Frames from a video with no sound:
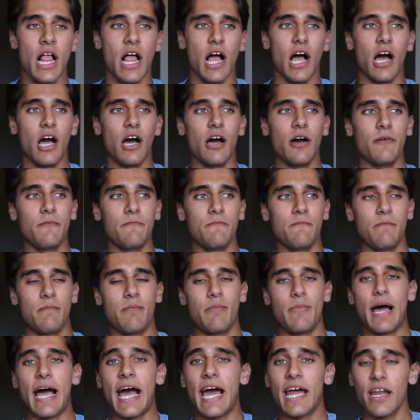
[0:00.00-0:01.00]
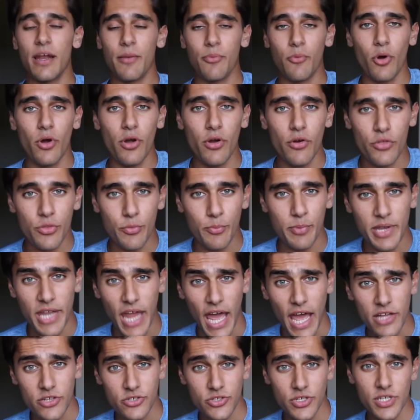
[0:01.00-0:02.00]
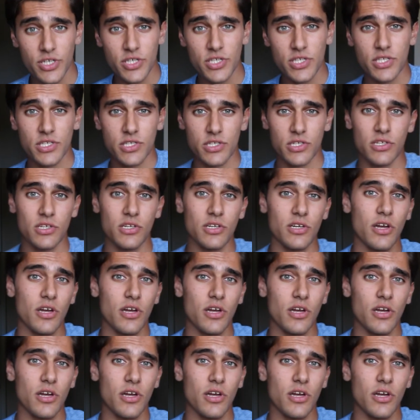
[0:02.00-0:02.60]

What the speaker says: I ended up going with a podiatrist